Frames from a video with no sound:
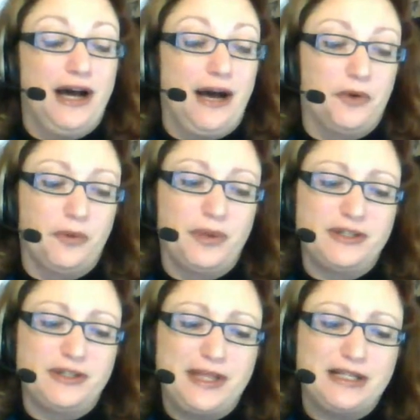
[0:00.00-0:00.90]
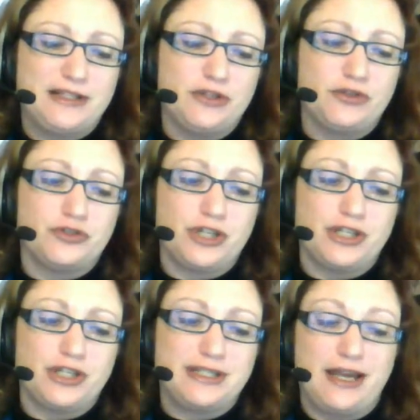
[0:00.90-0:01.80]
Or what are some of the things that your
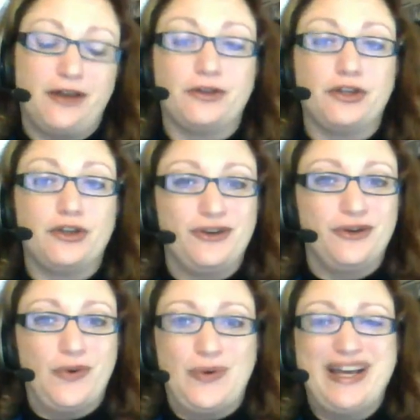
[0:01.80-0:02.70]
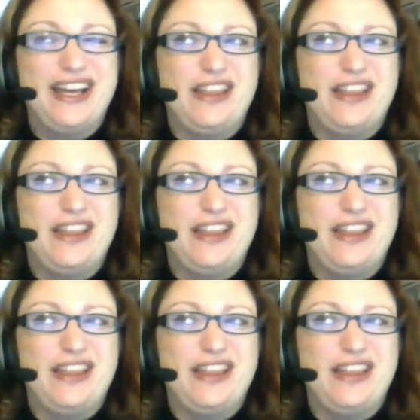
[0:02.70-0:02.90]
judges tell you